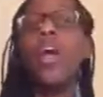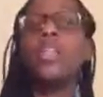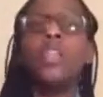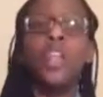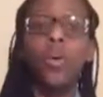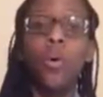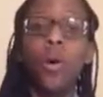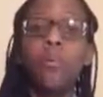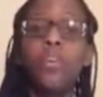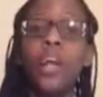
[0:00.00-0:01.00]
and so
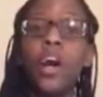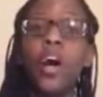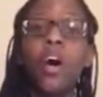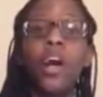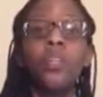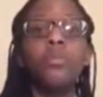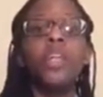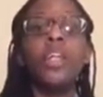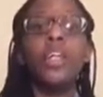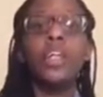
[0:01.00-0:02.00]
on. But they all
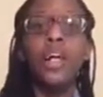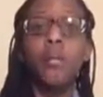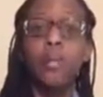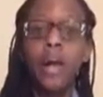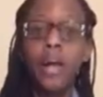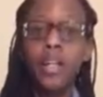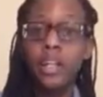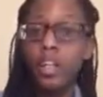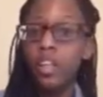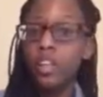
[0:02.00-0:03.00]
ultimately led back
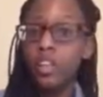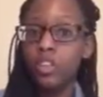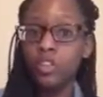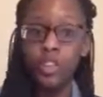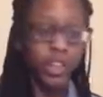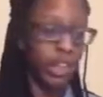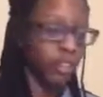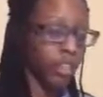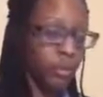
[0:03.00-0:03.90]
to the slaves.